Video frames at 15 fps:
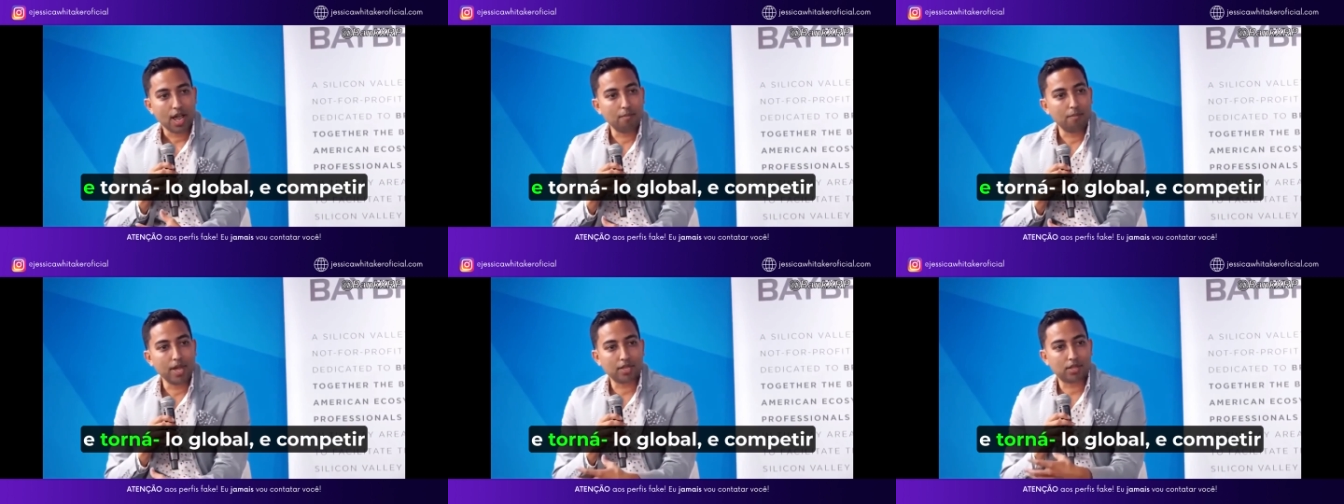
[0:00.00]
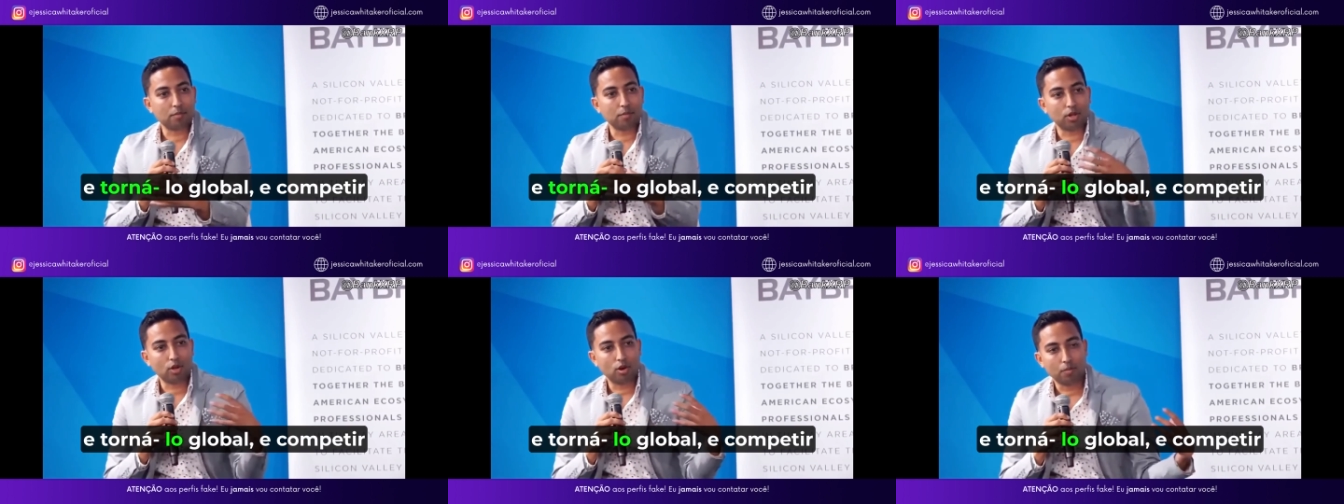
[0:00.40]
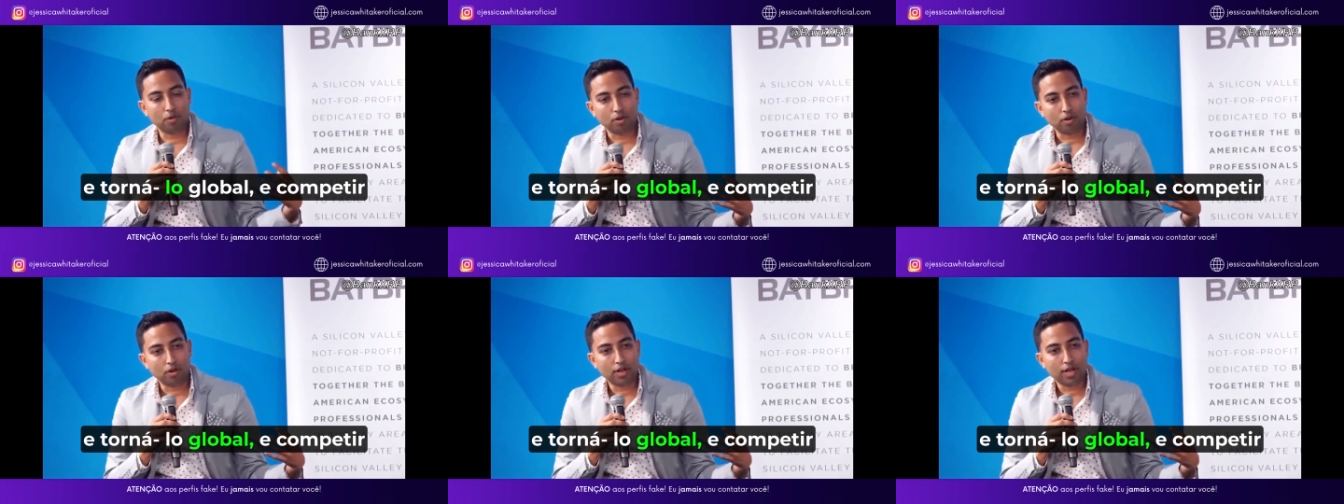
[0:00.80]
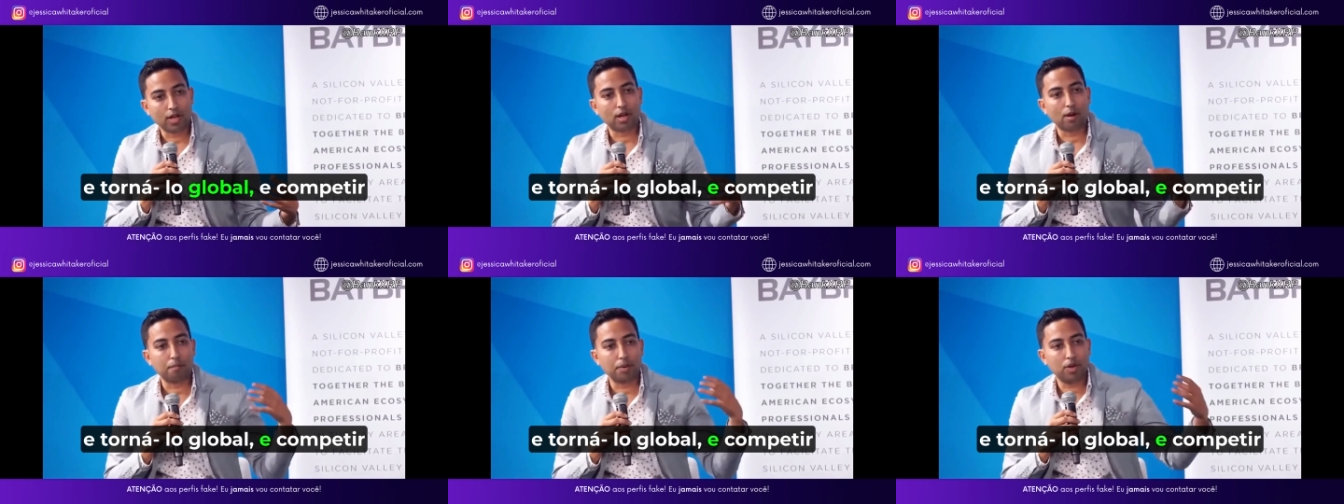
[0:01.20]
and make them global
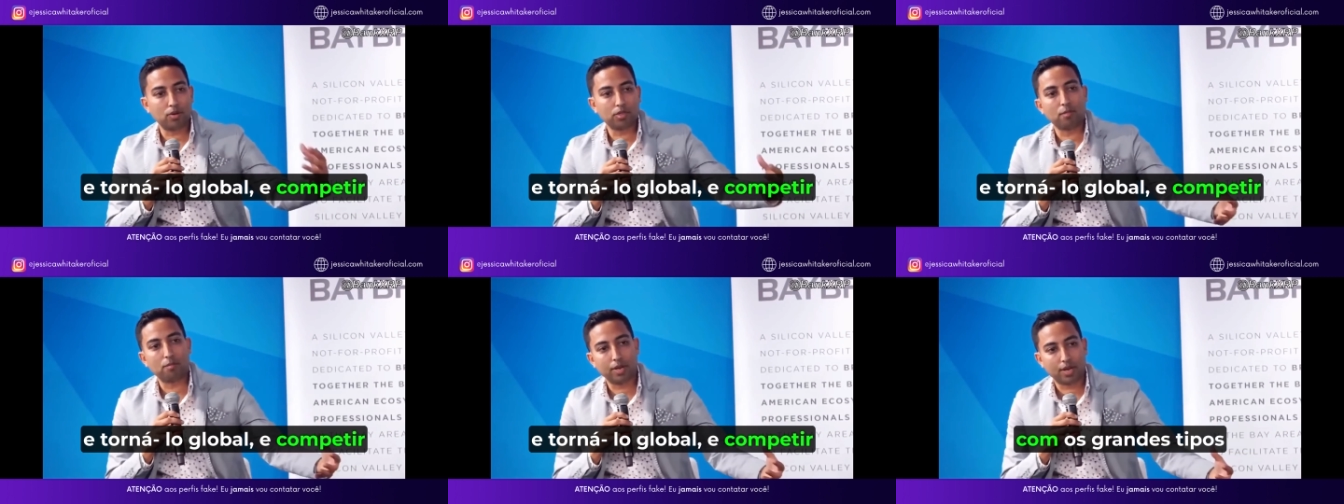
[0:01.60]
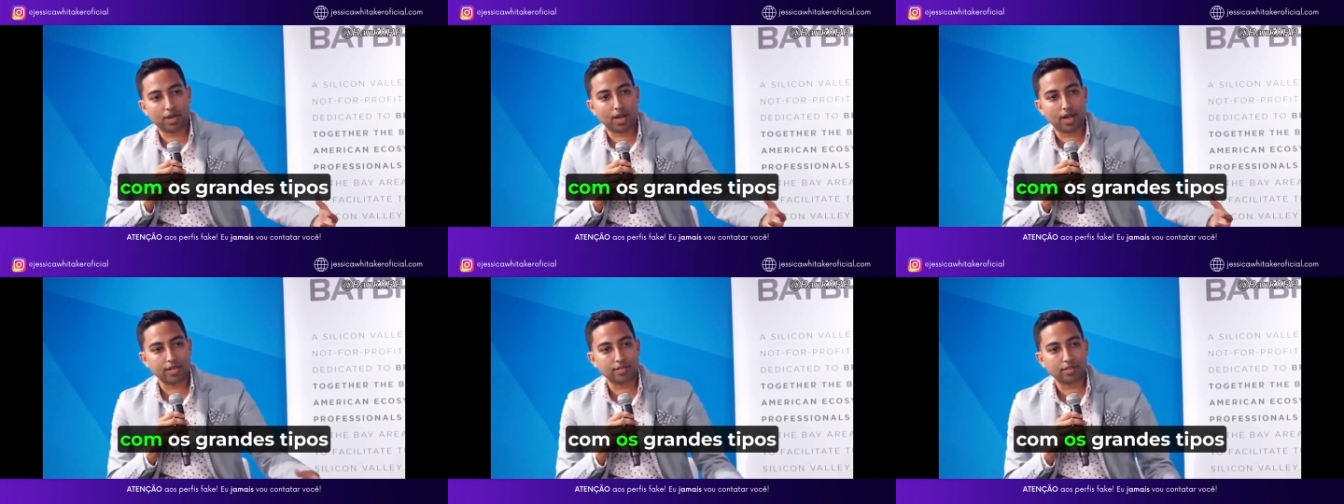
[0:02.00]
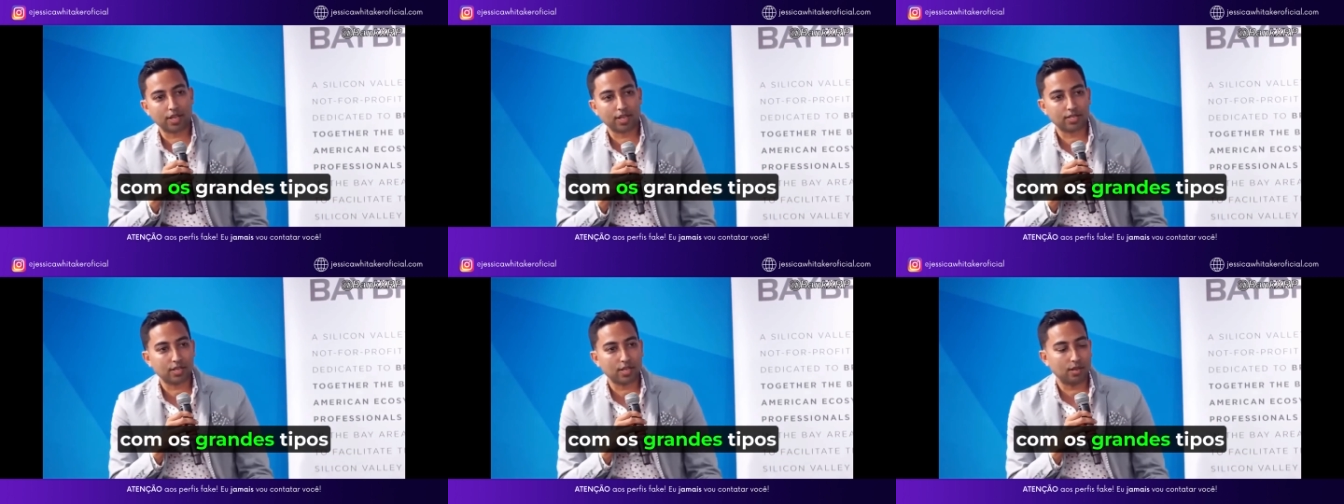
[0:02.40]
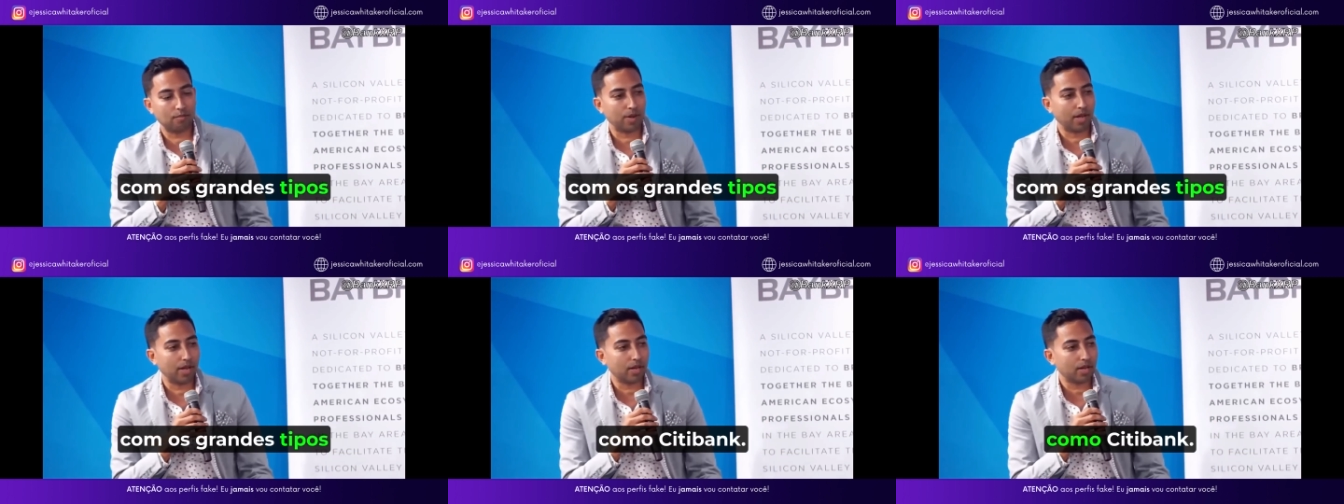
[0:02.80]
and compete with the big guys like
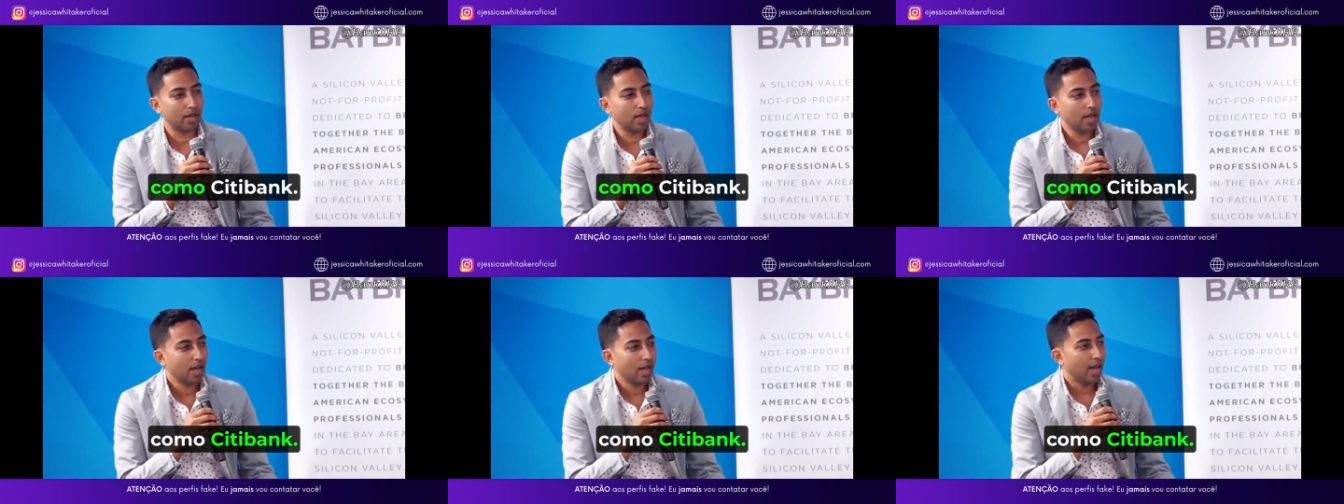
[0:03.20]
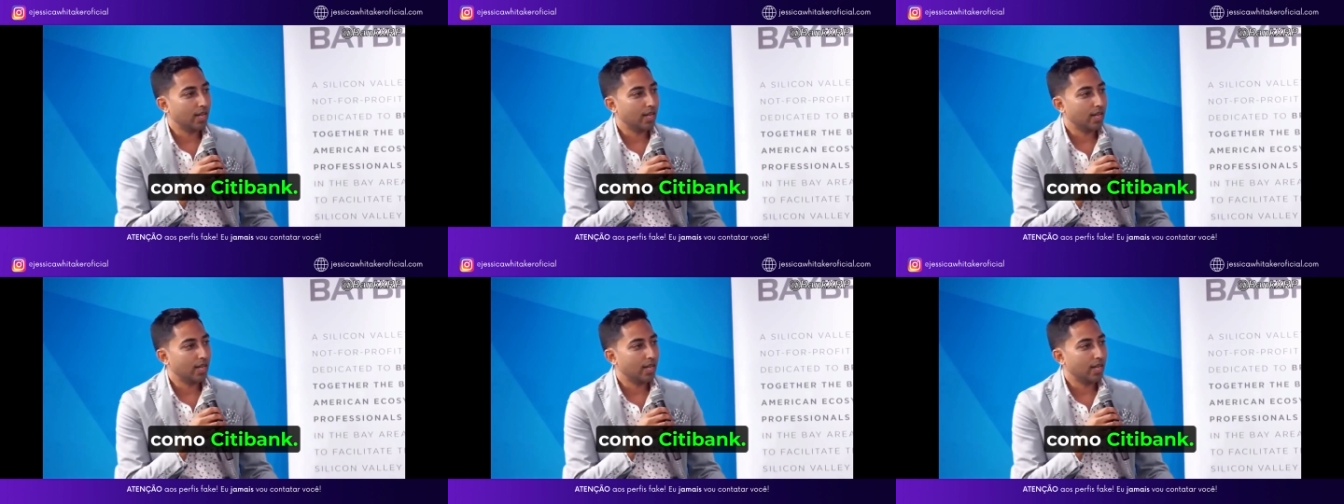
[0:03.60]
Citibank.